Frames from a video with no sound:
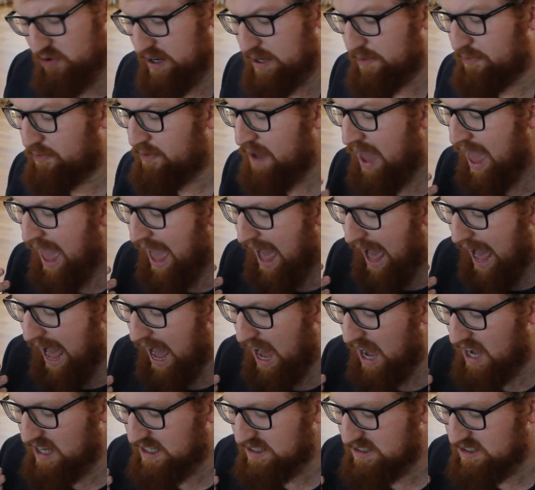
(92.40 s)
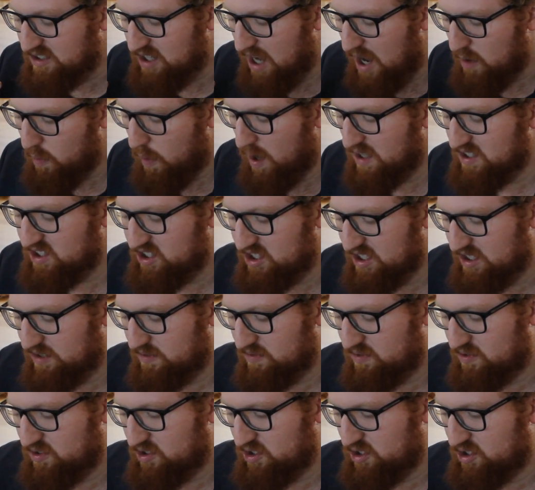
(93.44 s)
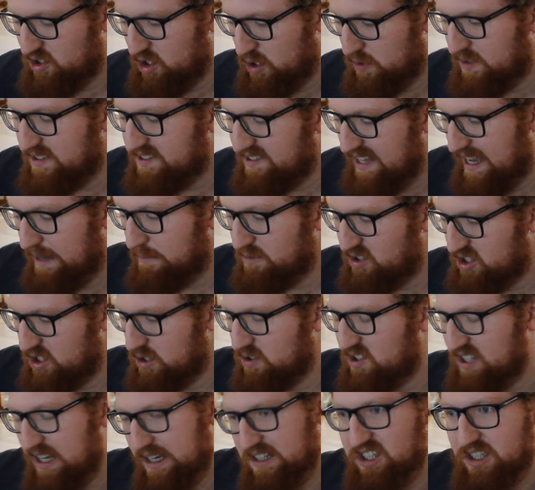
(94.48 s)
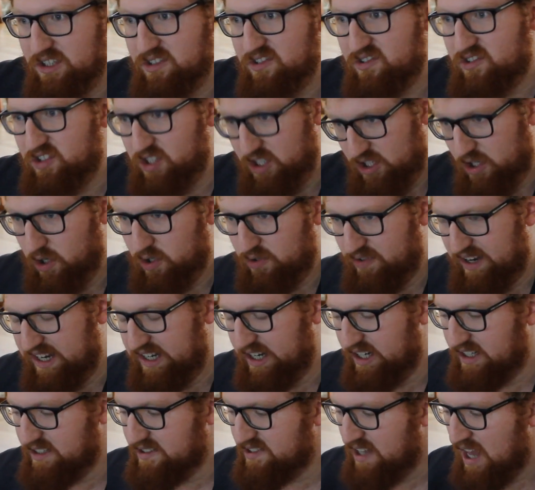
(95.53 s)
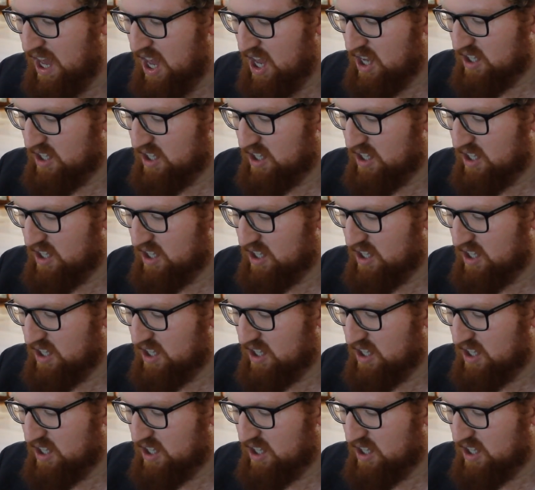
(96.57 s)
grief, and I wanted to do the same due diligence to young readers.